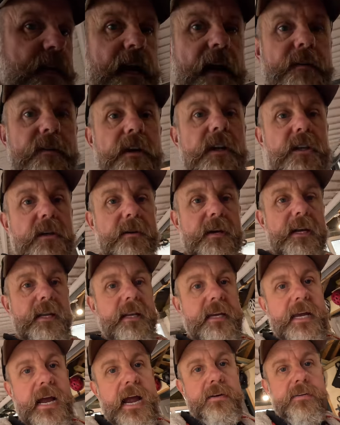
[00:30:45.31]
I'm going to do it
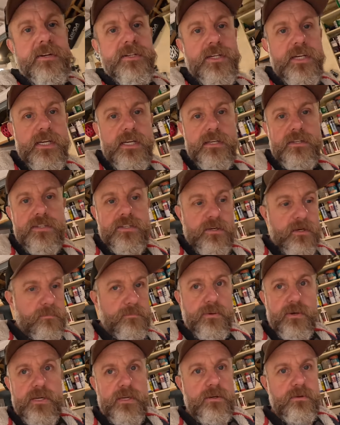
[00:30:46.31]
in the garage here, so I'll
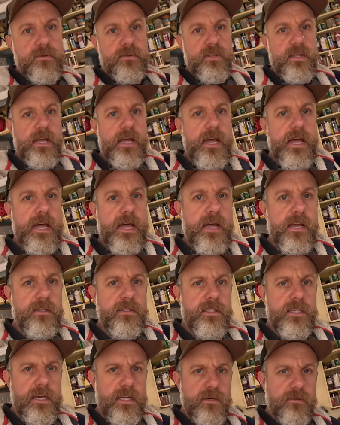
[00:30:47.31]
put you there
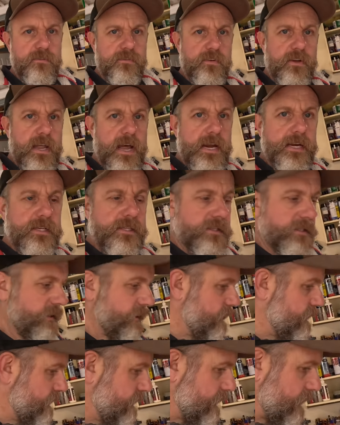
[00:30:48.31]
to get enough light.
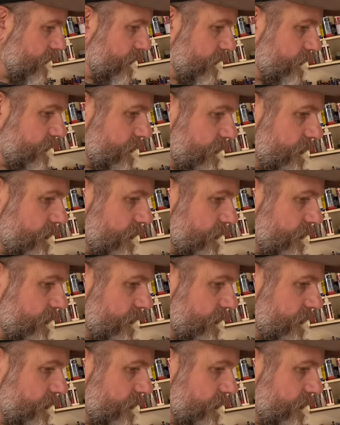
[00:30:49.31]
And